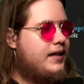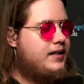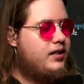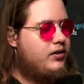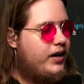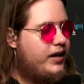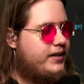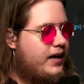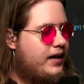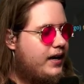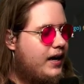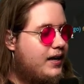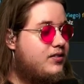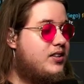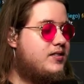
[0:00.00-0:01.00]
here I die,
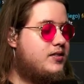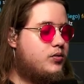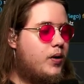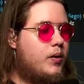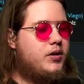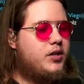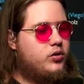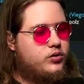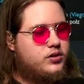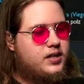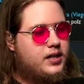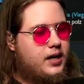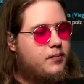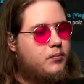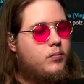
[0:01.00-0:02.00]
and this is where we lose the
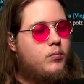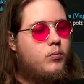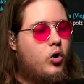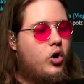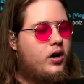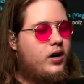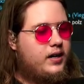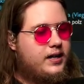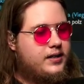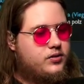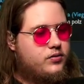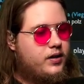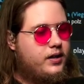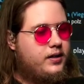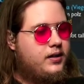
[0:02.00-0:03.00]
game. More or less,
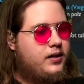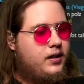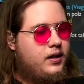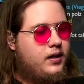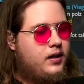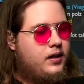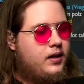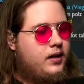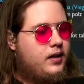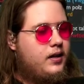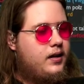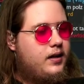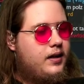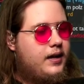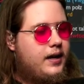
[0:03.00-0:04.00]
right?
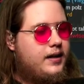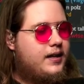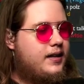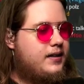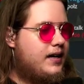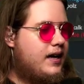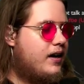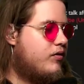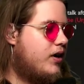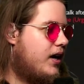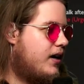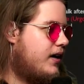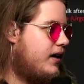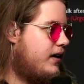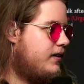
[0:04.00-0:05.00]
And then, yeah,
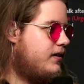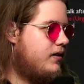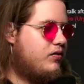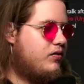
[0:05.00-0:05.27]
Rakan